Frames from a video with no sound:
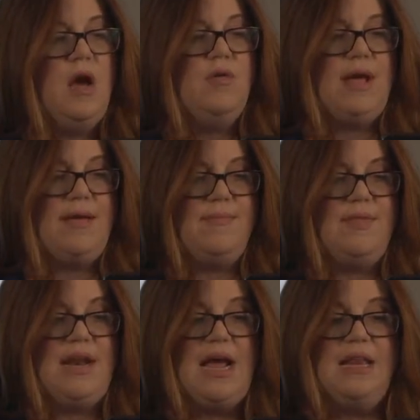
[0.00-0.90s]
Okay,
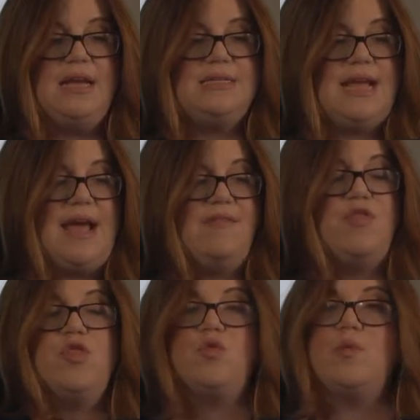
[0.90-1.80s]
then I like to have
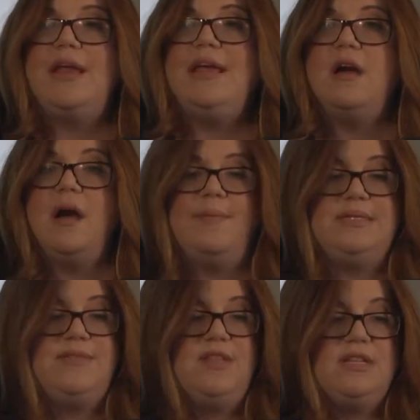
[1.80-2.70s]
three
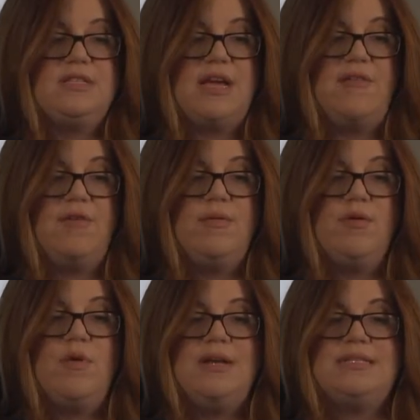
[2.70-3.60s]
copies of the discovery
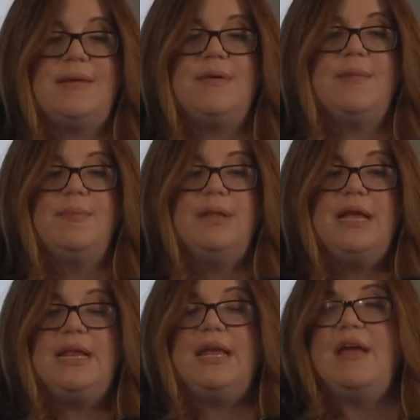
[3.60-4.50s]
requests I'm
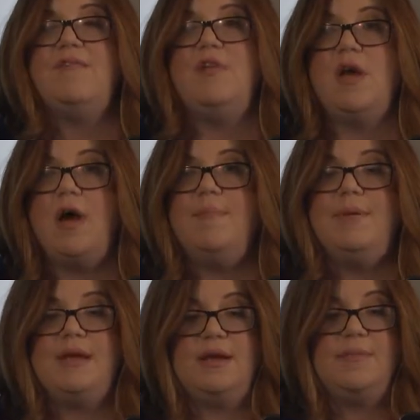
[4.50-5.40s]
complaining have not
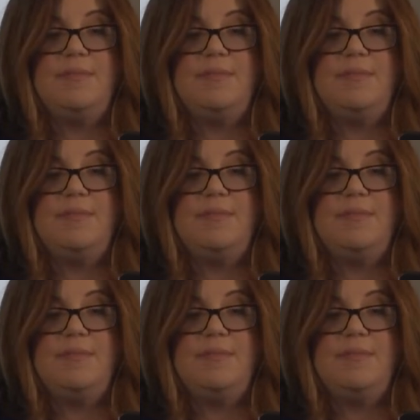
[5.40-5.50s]
been